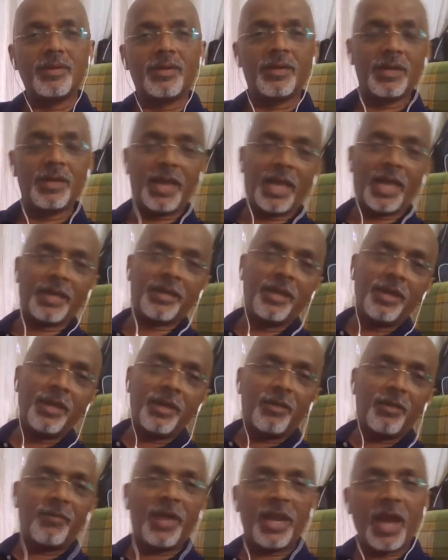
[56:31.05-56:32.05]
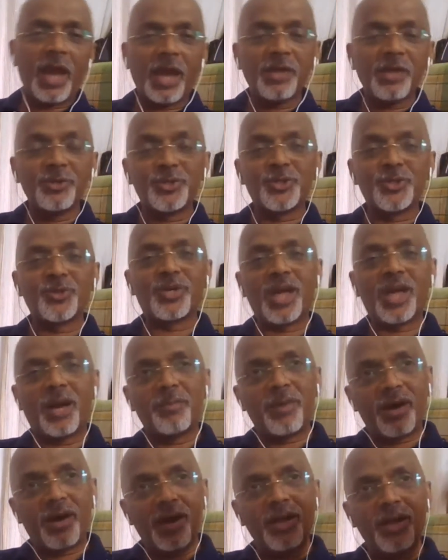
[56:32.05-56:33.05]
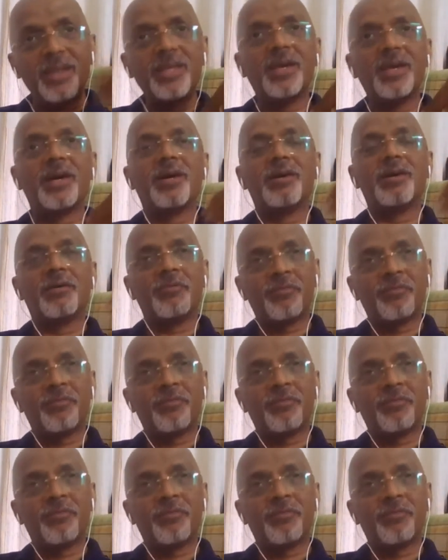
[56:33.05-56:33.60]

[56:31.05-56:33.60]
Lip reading: Like when I used to come earlier